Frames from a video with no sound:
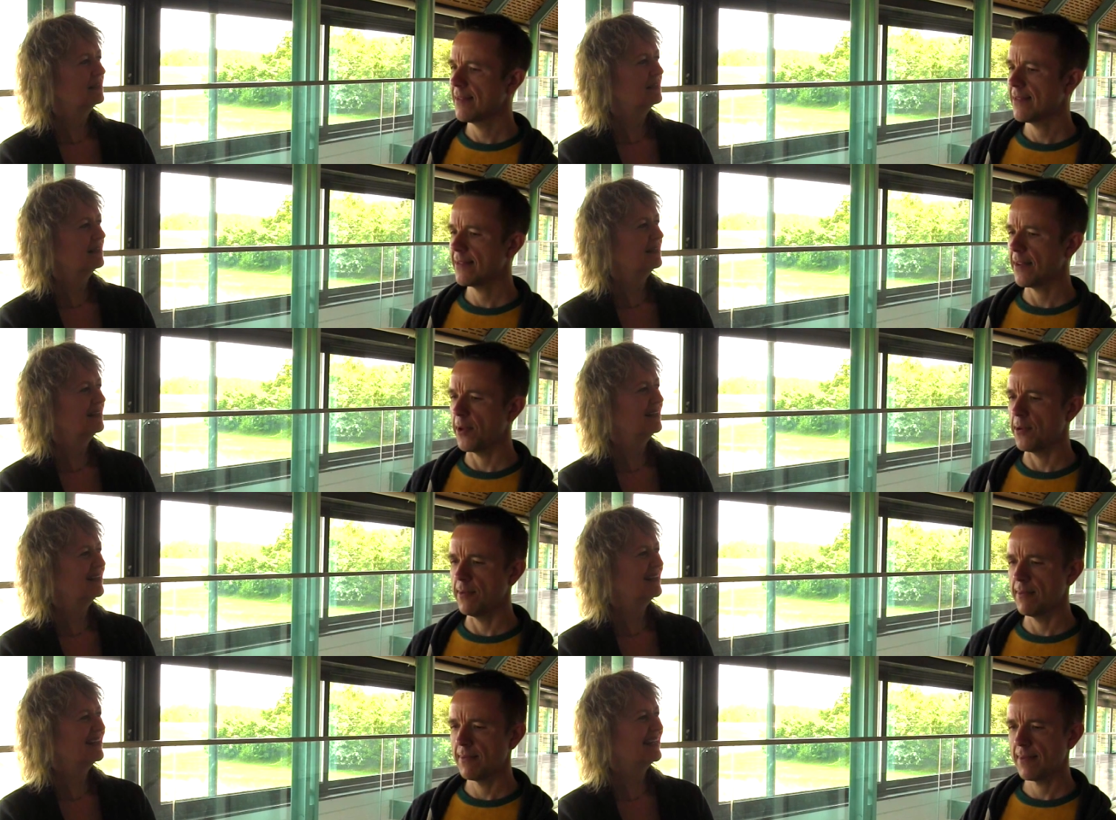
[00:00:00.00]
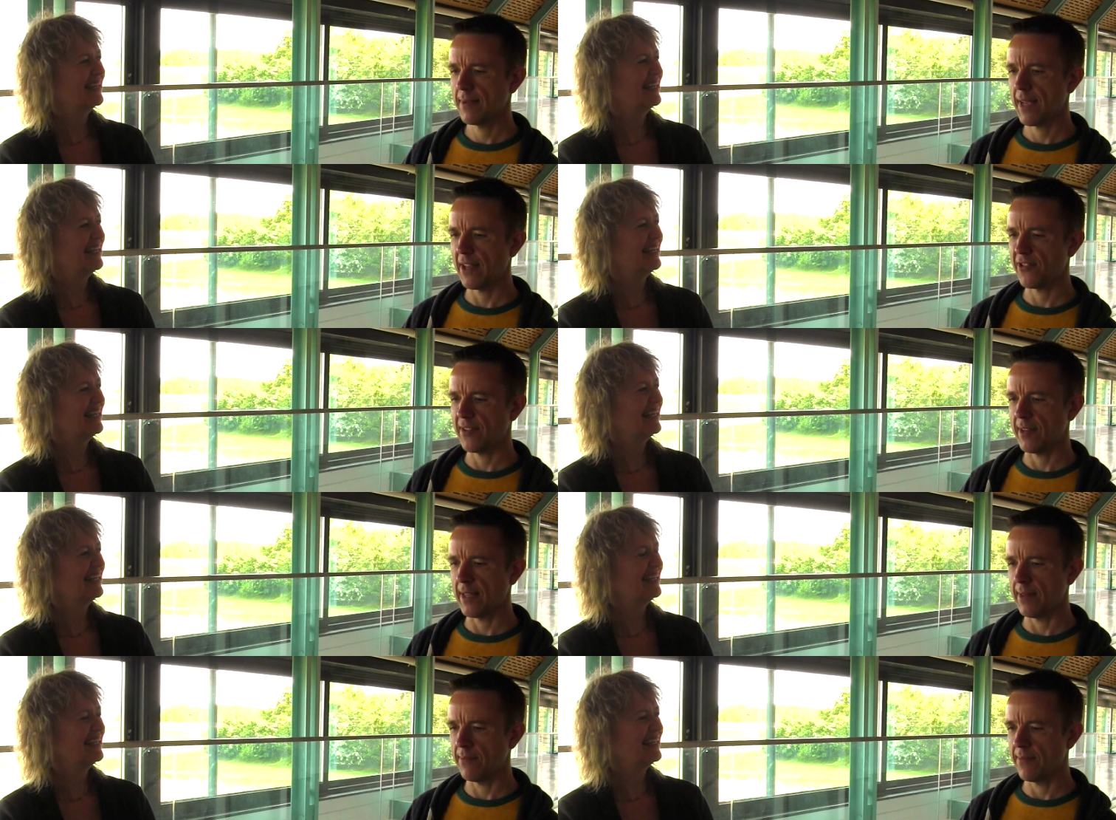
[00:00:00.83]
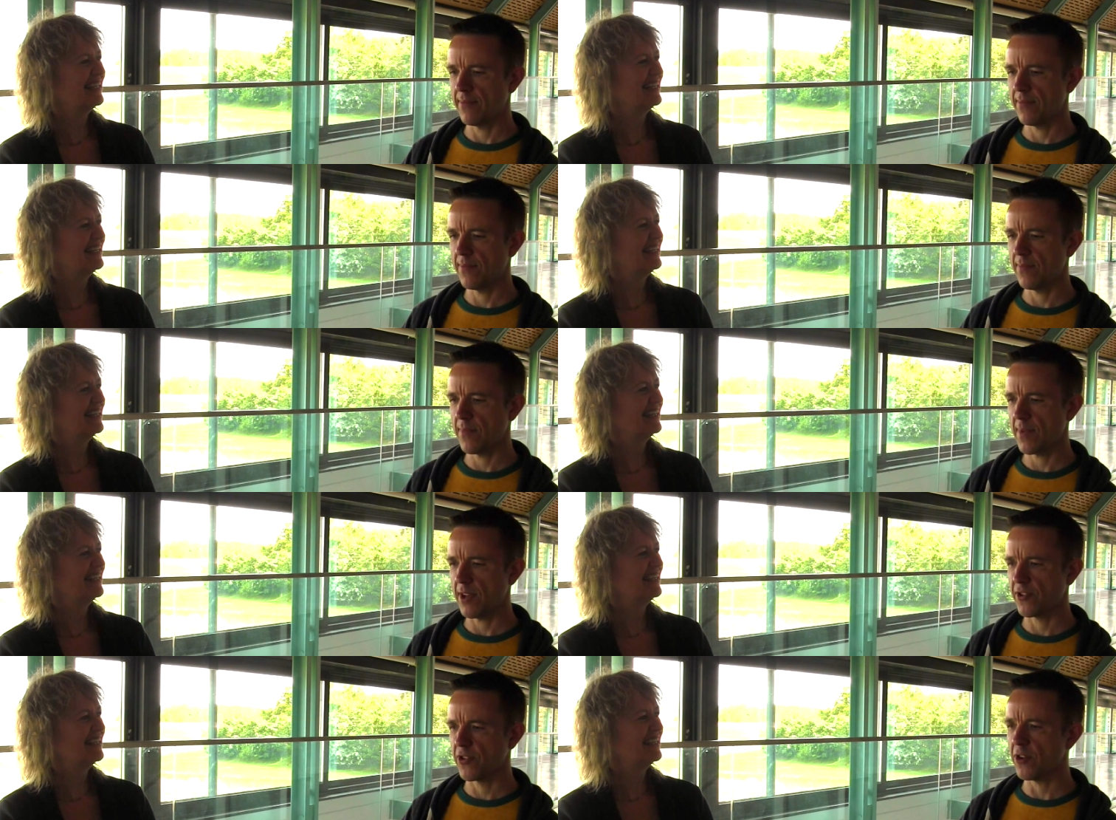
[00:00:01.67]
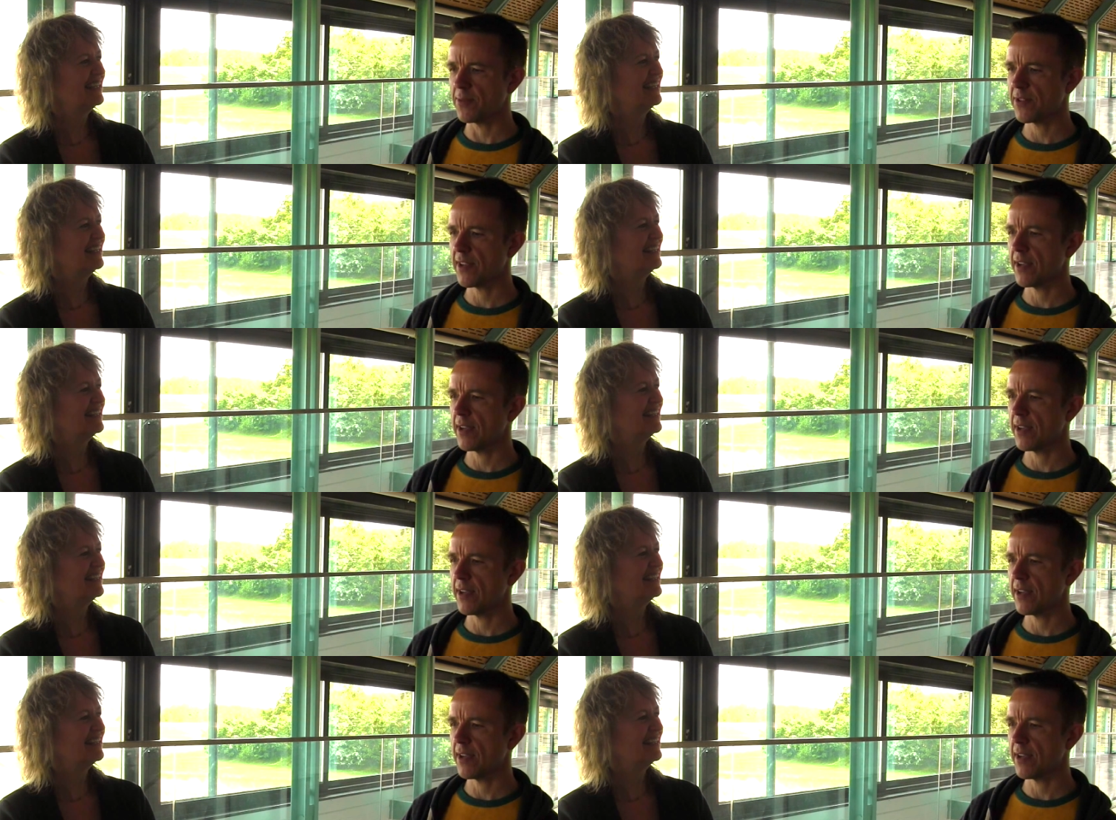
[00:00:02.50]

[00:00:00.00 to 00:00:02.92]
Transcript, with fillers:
Speaker 1: So actually adopt